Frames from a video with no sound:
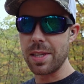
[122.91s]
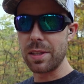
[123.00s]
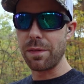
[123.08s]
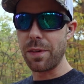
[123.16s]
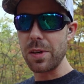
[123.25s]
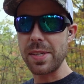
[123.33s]
that
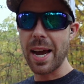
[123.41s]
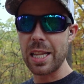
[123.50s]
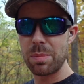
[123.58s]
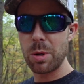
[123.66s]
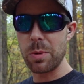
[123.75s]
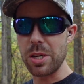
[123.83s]
the first
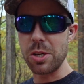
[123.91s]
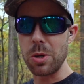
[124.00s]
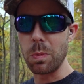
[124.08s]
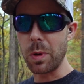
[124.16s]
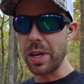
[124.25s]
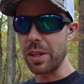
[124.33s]
caliber we
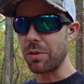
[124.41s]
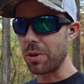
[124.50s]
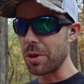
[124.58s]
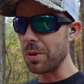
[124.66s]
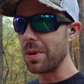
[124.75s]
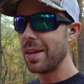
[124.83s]
shoot will get through